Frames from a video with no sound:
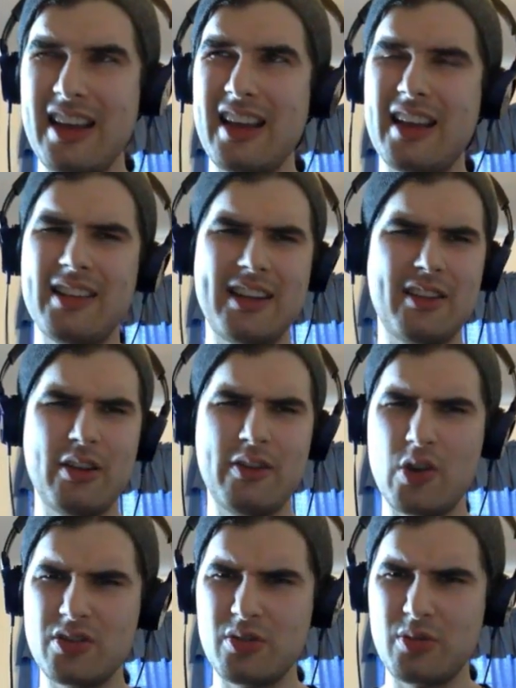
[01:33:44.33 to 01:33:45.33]
And like they've
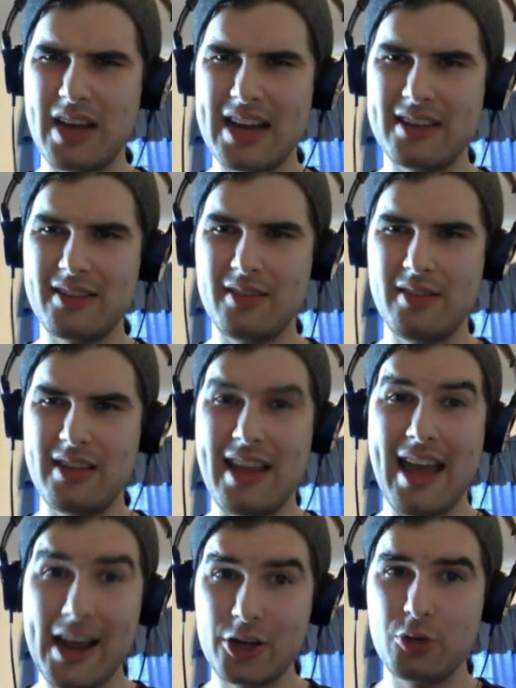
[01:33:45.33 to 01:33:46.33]
also got the
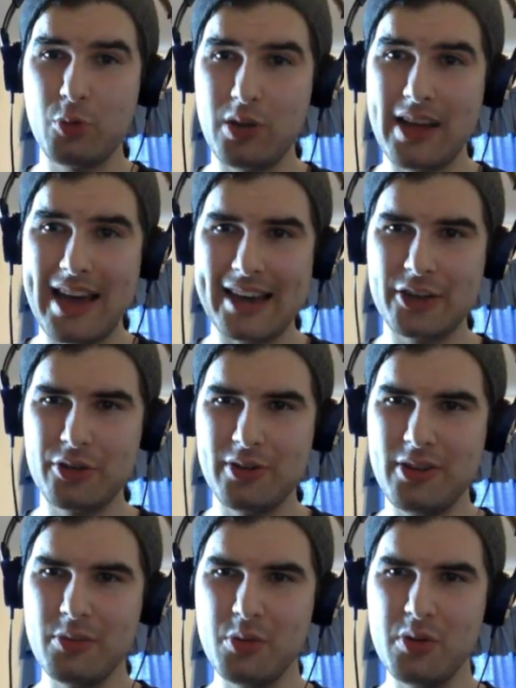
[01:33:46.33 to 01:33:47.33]
actual actor
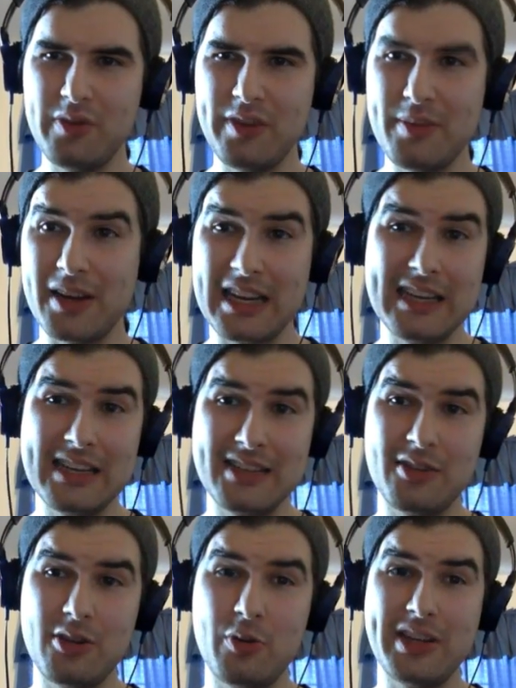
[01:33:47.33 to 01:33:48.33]
in the movie, but he
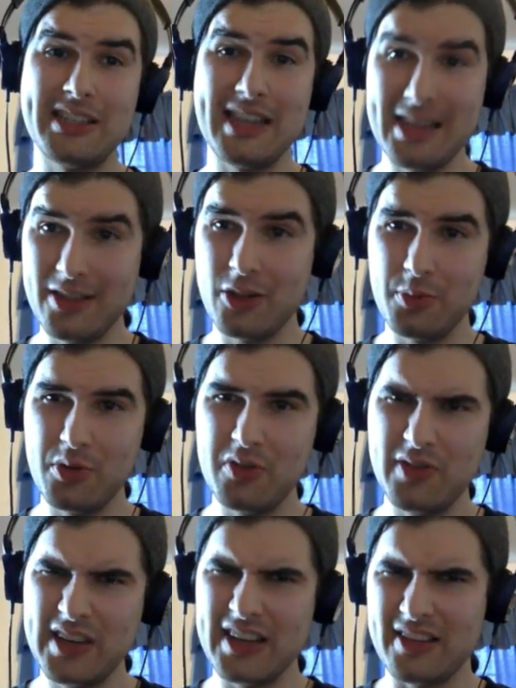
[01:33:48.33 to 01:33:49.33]
doesn't know he's in the
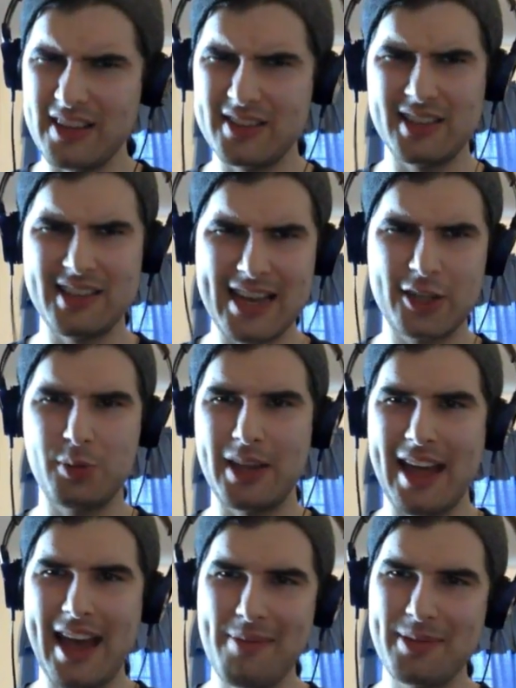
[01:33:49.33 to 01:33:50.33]
movie. He thinks it's actually
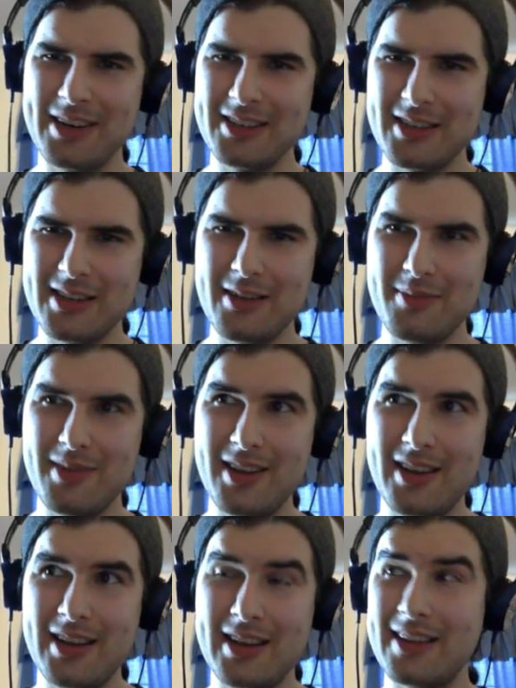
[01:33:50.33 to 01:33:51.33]
happening to him.
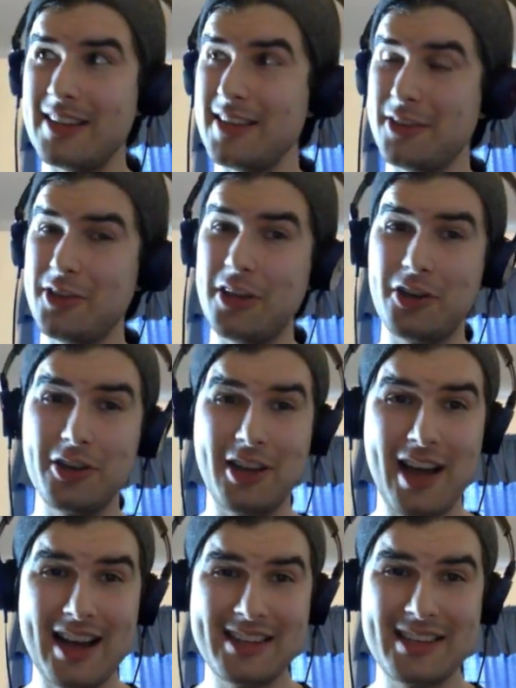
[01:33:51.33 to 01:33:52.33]
That's actually a good
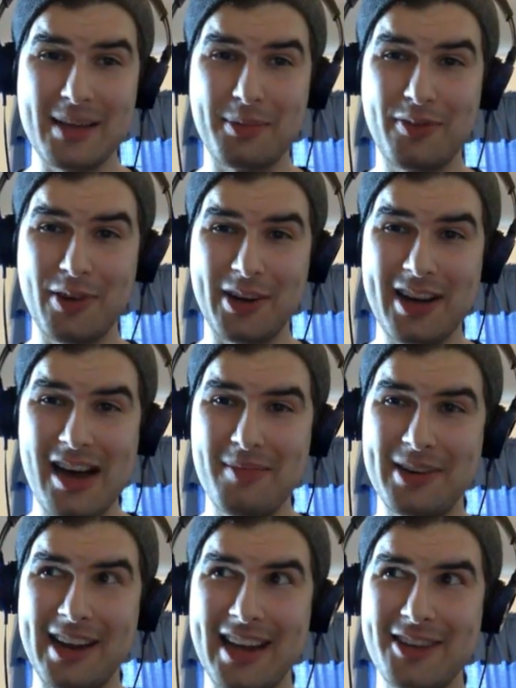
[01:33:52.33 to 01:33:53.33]
concept for a
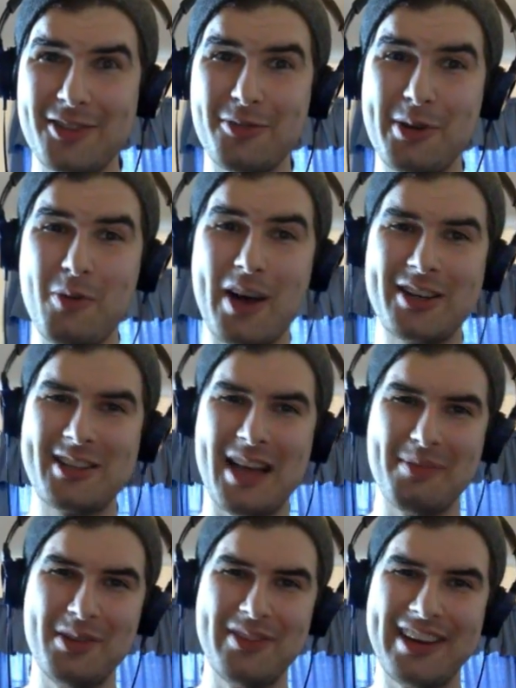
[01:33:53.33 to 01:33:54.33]
comedy. I should rewatch
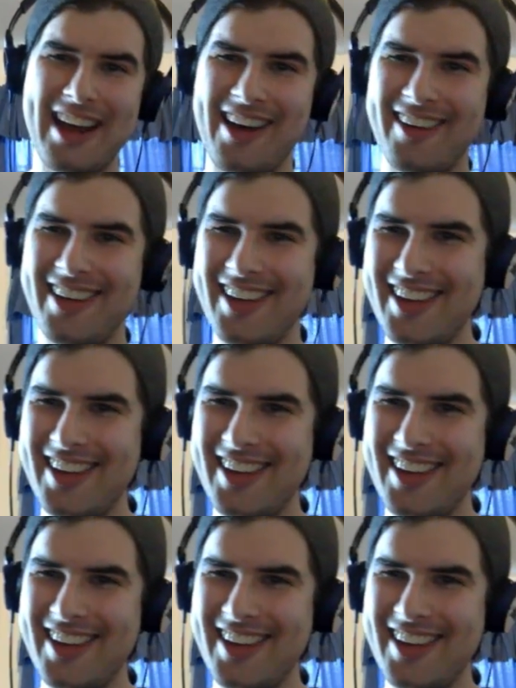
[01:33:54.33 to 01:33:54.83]
that movie now.